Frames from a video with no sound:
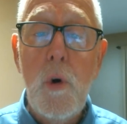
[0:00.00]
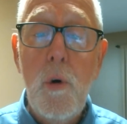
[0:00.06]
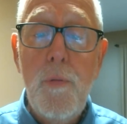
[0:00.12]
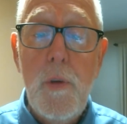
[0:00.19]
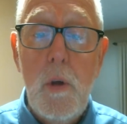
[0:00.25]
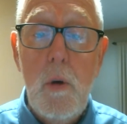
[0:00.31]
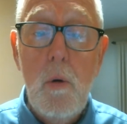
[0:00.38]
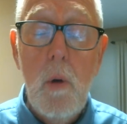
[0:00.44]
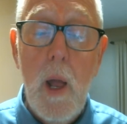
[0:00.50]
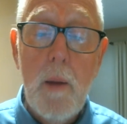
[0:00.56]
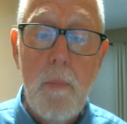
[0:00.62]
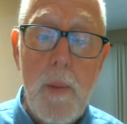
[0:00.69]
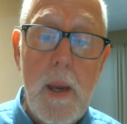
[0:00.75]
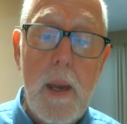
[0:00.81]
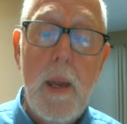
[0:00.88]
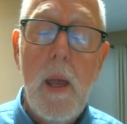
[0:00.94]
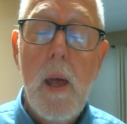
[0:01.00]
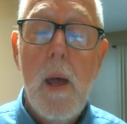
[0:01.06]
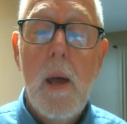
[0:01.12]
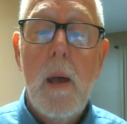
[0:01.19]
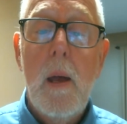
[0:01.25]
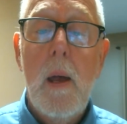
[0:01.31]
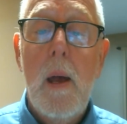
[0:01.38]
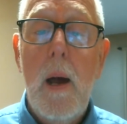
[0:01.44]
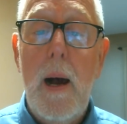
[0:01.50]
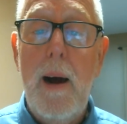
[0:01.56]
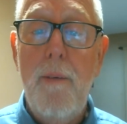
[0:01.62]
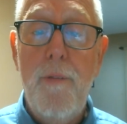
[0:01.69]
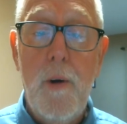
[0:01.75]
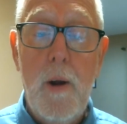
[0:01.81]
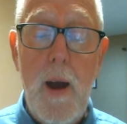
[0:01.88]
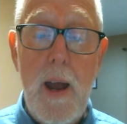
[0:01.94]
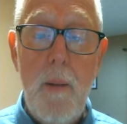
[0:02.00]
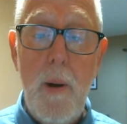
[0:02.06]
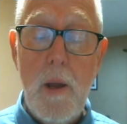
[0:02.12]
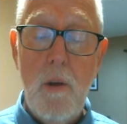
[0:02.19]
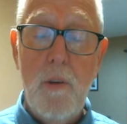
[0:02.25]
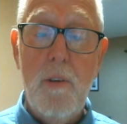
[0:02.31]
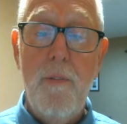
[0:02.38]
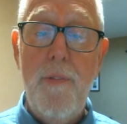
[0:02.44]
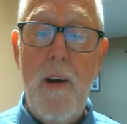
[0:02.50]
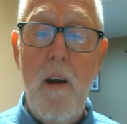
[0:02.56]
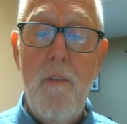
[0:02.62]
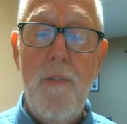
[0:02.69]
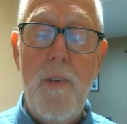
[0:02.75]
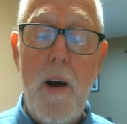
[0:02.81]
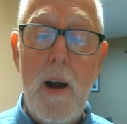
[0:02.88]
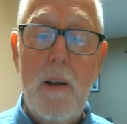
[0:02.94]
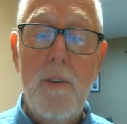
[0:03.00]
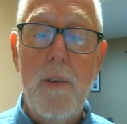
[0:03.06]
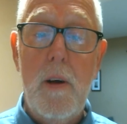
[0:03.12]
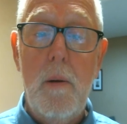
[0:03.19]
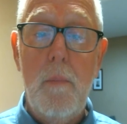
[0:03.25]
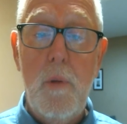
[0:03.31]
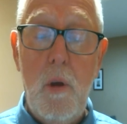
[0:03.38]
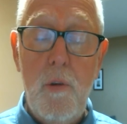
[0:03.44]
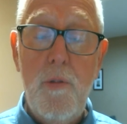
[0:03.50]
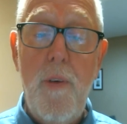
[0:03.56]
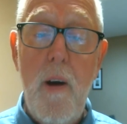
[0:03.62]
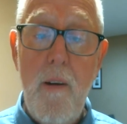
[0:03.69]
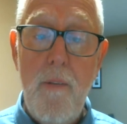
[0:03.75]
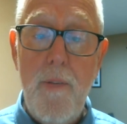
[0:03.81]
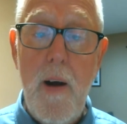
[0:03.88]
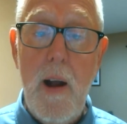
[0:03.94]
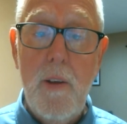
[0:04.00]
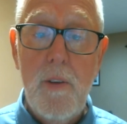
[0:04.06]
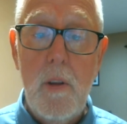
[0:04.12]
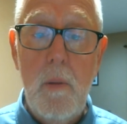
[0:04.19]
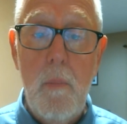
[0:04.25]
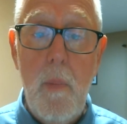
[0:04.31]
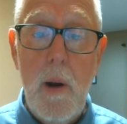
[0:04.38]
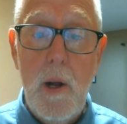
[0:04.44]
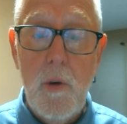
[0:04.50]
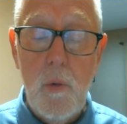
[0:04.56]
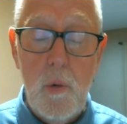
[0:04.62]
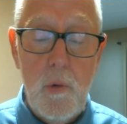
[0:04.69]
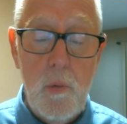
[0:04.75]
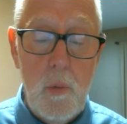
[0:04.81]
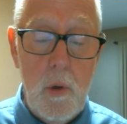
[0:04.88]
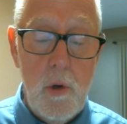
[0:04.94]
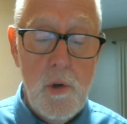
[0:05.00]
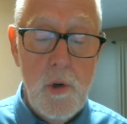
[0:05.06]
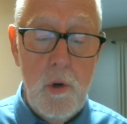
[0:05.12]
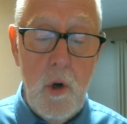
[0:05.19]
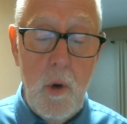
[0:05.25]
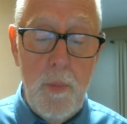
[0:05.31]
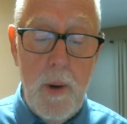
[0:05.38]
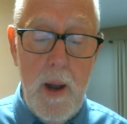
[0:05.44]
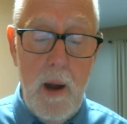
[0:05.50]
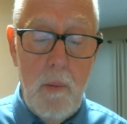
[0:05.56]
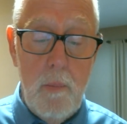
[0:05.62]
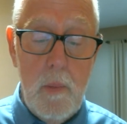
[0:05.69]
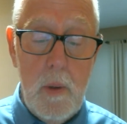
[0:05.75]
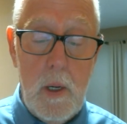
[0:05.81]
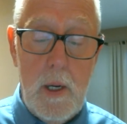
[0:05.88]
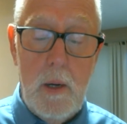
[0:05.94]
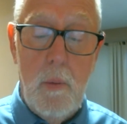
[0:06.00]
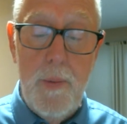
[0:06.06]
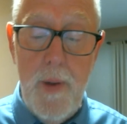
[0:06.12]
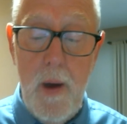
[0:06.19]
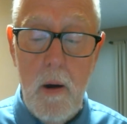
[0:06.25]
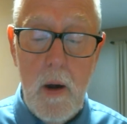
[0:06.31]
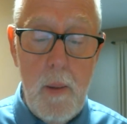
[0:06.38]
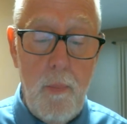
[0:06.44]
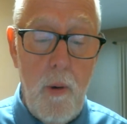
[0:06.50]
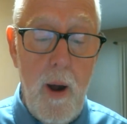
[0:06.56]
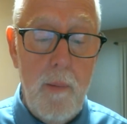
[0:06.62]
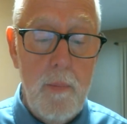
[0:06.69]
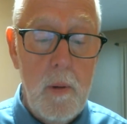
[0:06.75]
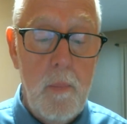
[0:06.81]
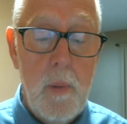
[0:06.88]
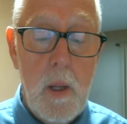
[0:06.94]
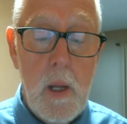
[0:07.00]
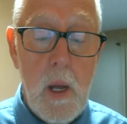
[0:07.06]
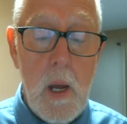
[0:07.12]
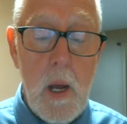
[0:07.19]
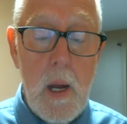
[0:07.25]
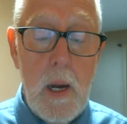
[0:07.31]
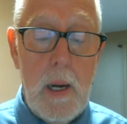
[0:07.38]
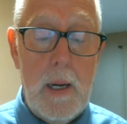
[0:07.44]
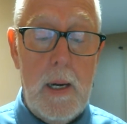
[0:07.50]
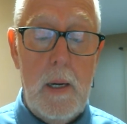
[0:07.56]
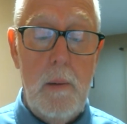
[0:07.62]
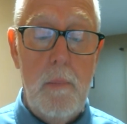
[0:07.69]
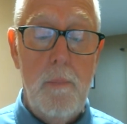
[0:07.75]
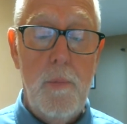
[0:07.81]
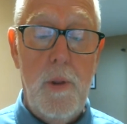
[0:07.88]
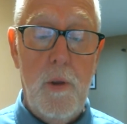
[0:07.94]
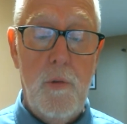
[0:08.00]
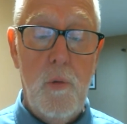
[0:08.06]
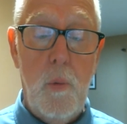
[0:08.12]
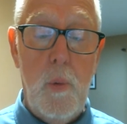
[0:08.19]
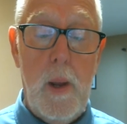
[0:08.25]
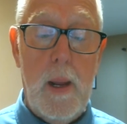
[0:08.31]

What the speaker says: if you, like me, Forgot about using Firefox. Use Firefox and the modules should open up without any problem this week.